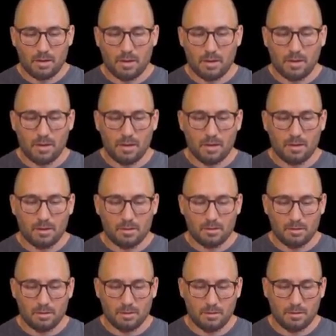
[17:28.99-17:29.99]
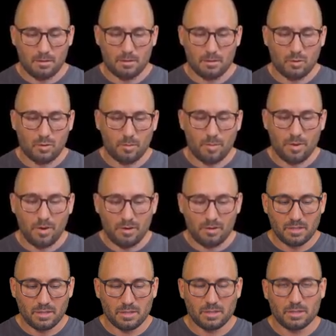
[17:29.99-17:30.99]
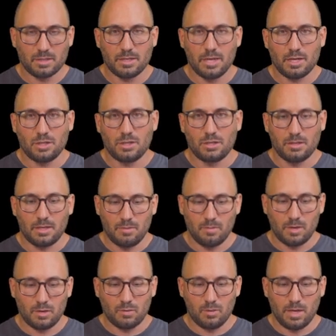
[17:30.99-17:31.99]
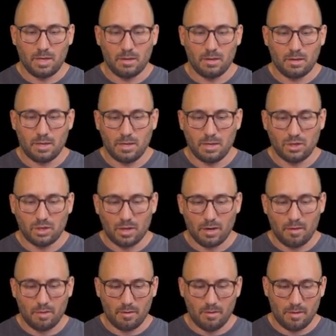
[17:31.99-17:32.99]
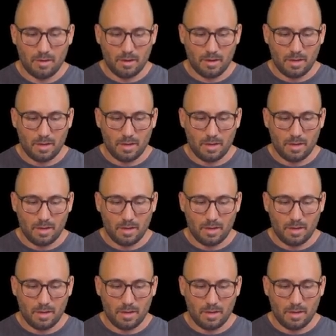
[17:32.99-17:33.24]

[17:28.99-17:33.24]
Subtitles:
and compare sessions in between each other.